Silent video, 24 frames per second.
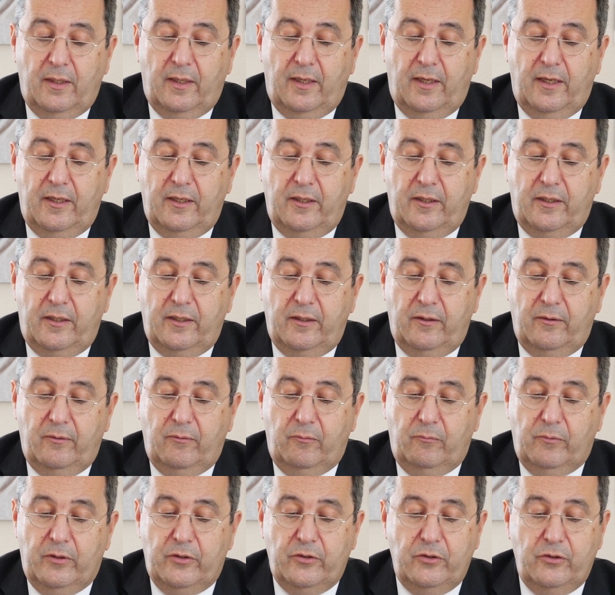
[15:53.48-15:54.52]
And
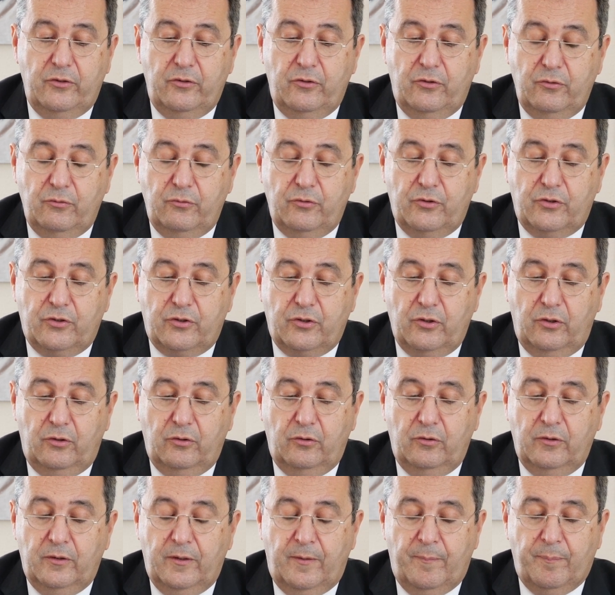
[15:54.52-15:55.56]
when you do
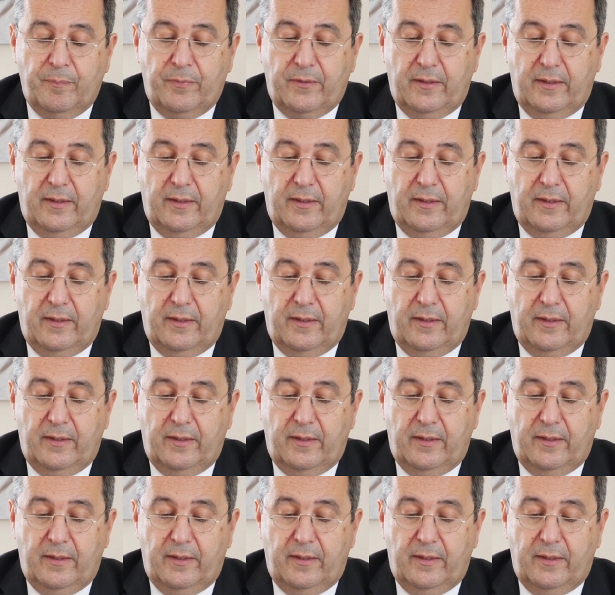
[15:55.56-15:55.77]
so,